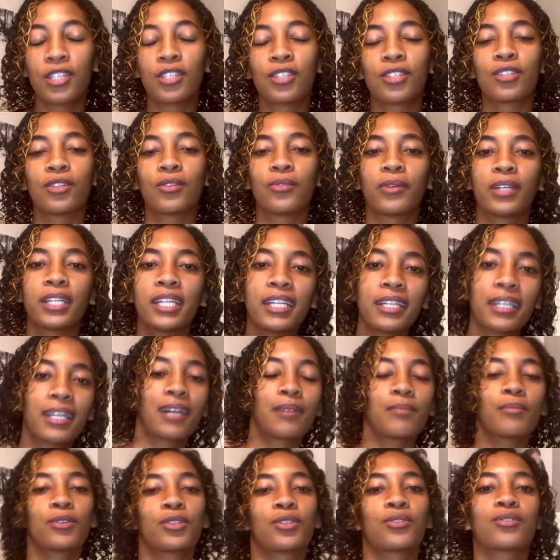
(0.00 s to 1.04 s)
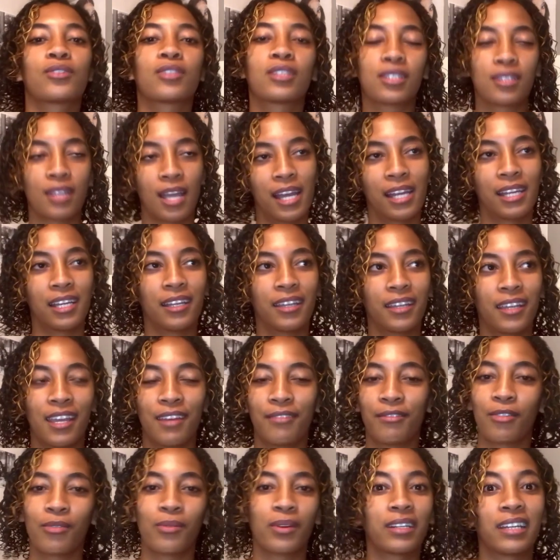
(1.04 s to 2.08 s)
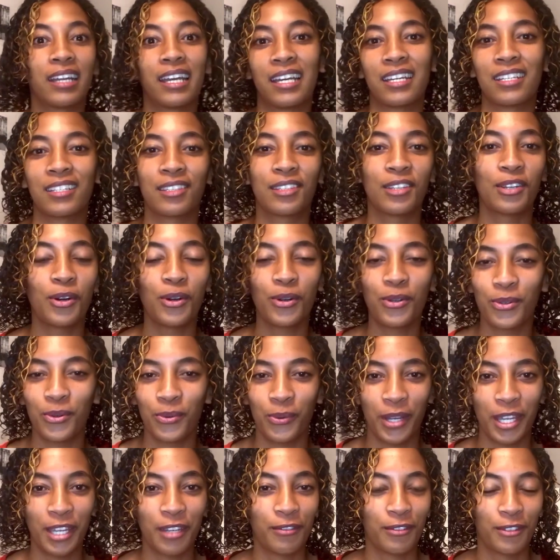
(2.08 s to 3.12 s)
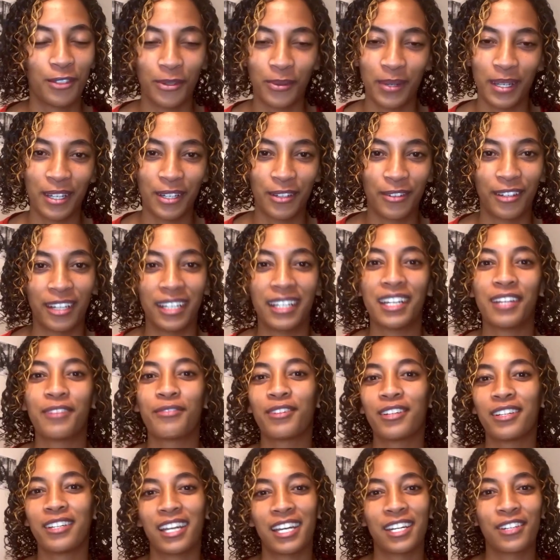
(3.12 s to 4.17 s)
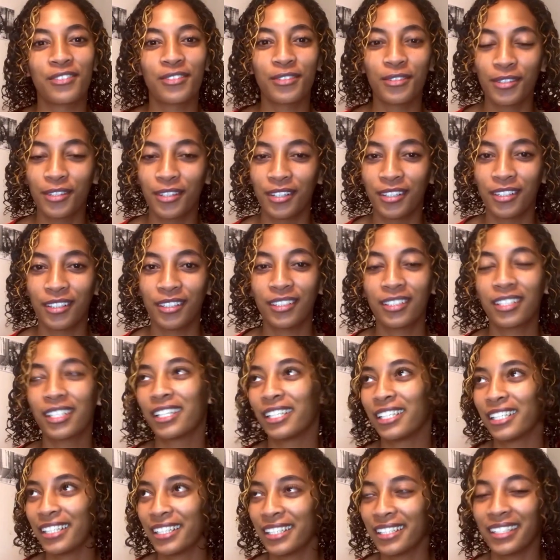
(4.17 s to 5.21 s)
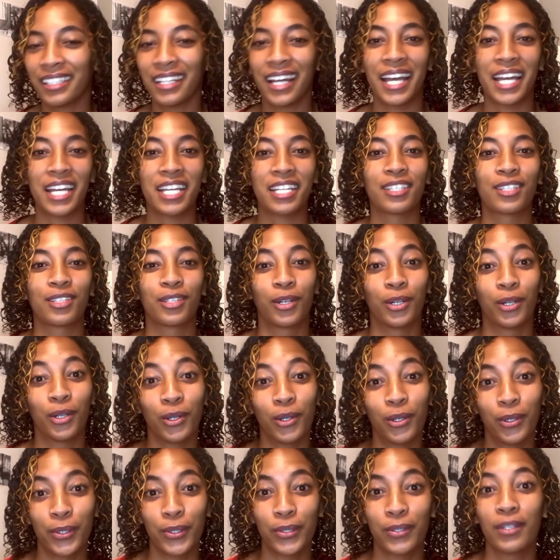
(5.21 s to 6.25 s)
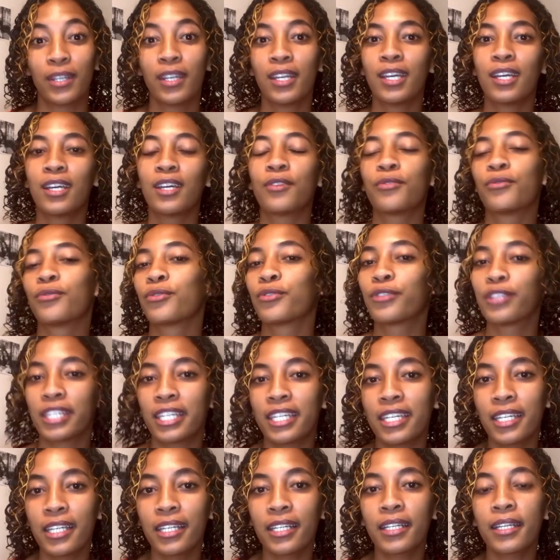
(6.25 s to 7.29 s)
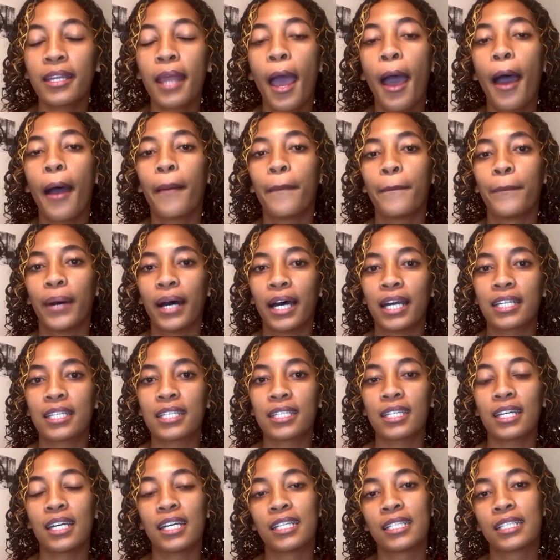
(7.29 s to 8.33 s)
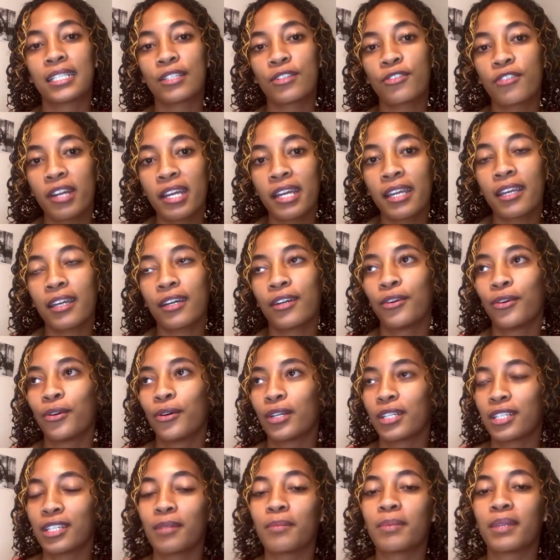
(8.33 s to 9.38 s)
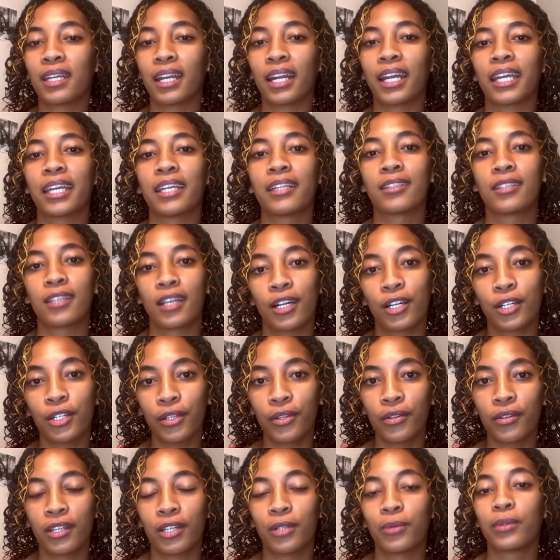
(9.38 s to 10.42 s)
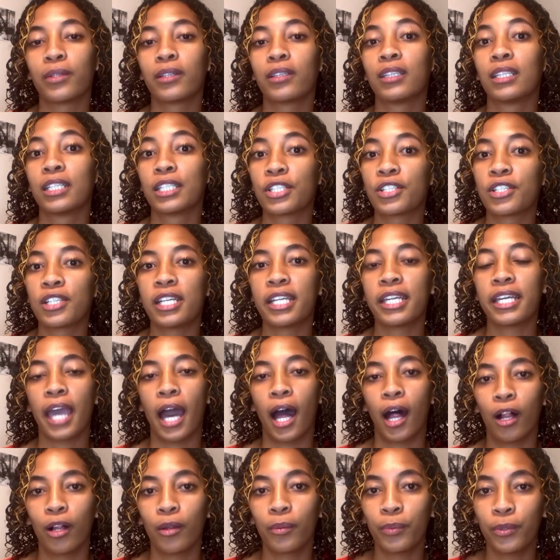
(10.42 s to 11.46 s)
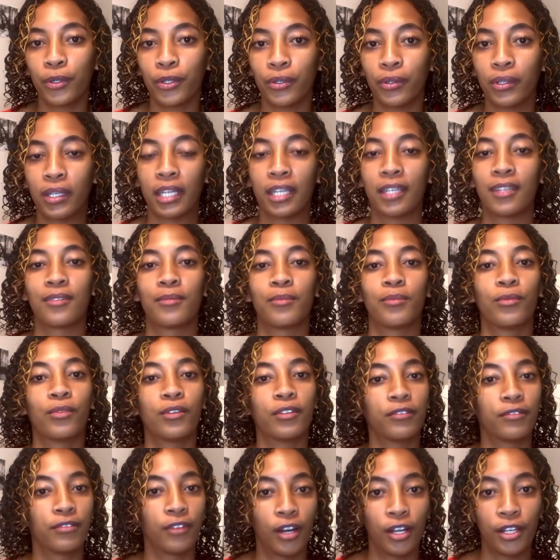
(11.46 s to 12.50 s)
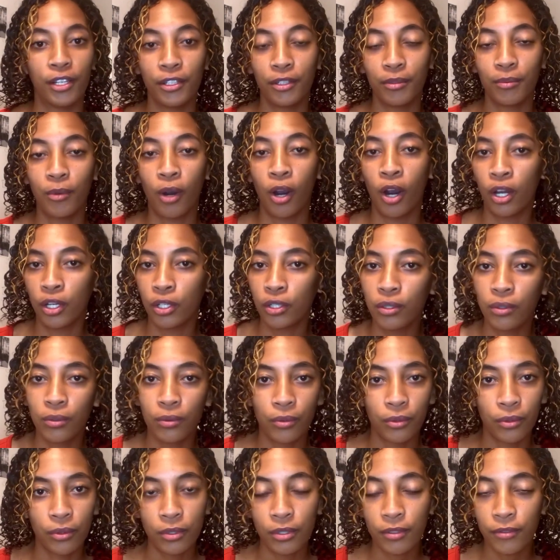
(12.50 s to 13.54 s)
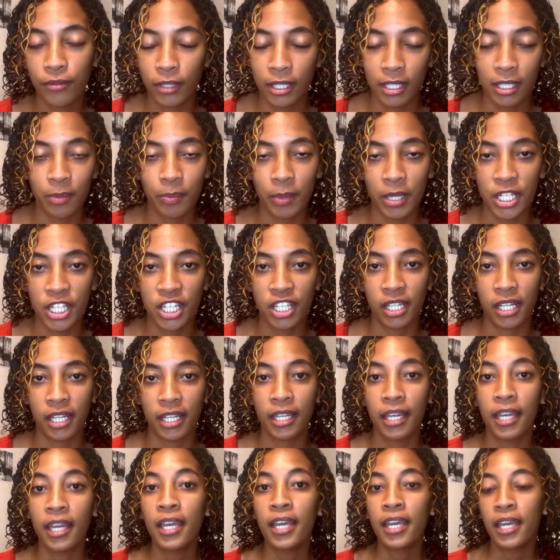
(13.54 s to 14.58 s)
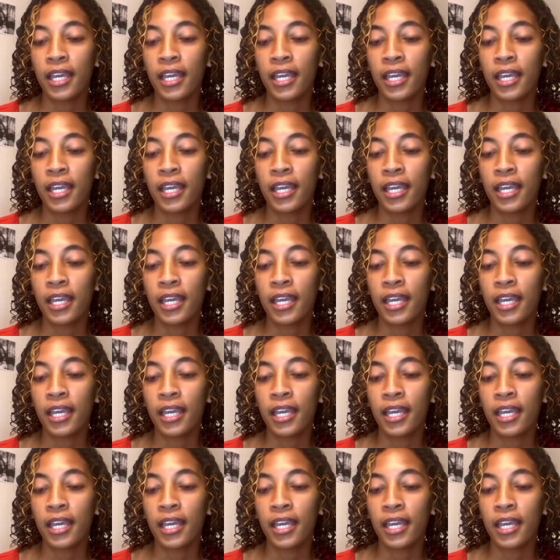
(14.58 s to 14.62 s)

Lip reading: So when it comes to styling, everyone has their own way of doing it, right? Every natural girl, curly girl, has her own routine, but a trick or a tip that I can tell you that will literally help you get more volume on your roots especially,